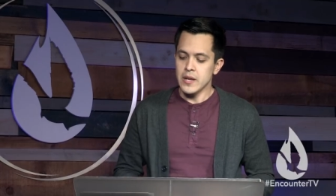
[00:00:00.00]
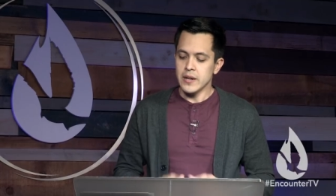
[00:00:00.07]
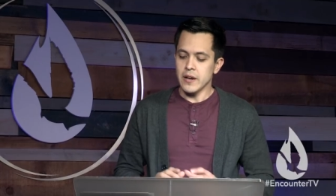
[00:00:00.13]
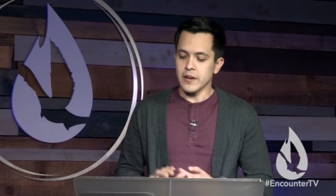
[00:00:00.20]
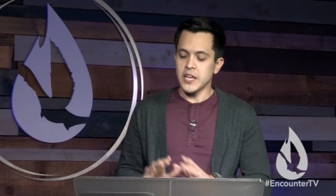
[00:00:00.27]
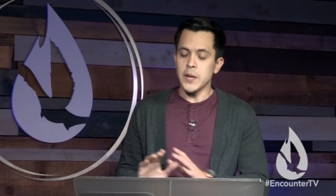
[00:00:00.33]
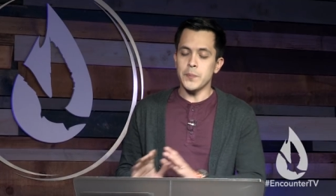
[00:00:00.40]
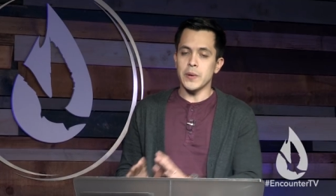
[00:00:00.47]
Now,
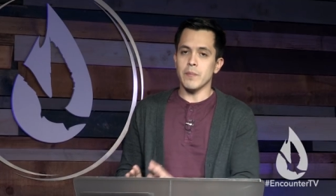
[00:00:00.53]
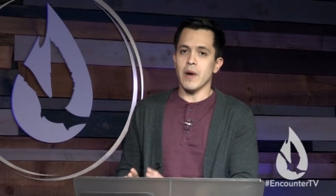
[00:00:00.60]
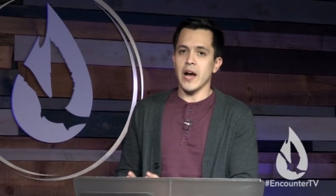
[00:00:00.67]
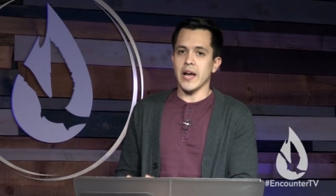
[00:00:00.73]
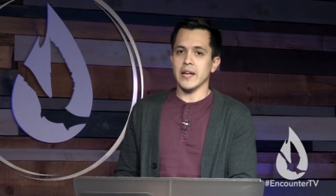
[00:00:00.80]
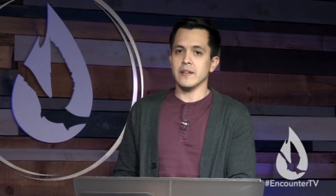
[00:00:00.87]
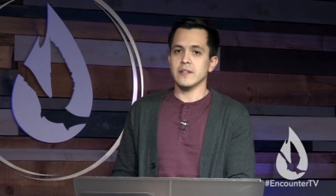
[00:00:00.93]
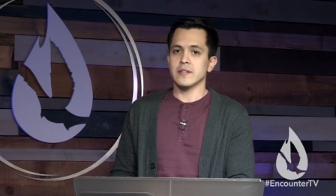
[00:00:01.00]
keep in
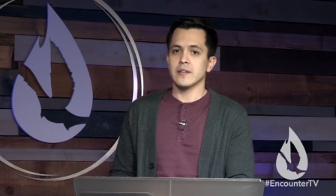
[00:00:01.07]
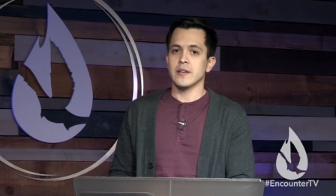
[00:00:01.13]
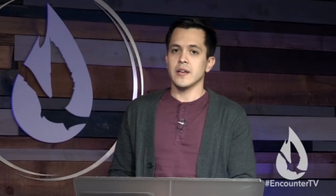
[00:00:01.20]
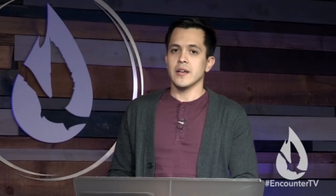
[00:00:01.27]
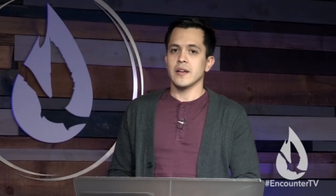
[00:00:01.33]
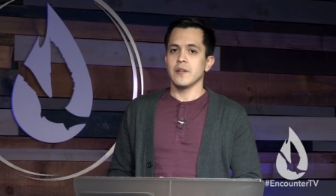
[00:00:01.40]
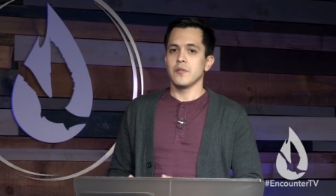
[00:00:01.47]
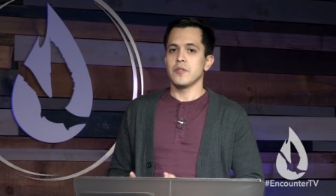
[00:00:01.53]
mind
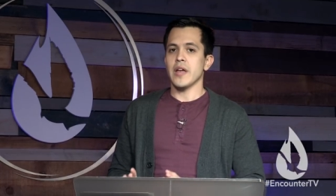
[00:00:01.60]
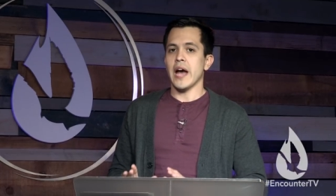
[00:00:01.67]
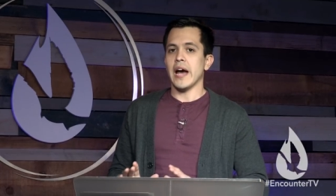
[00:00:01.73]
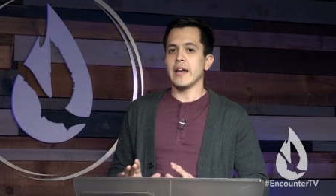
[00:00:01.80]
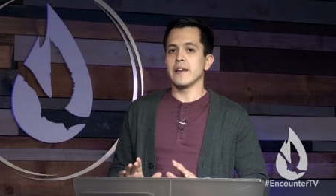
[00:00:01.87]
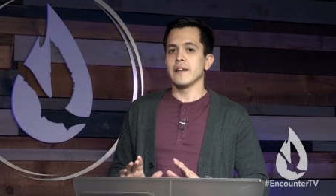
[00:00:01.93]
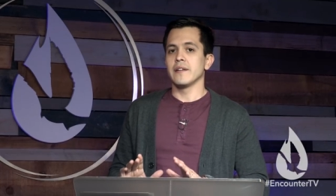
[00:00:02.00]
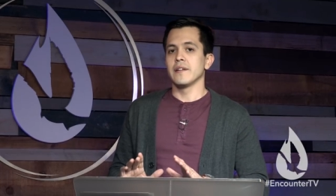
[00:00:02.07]

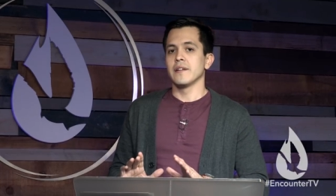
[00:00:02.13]
that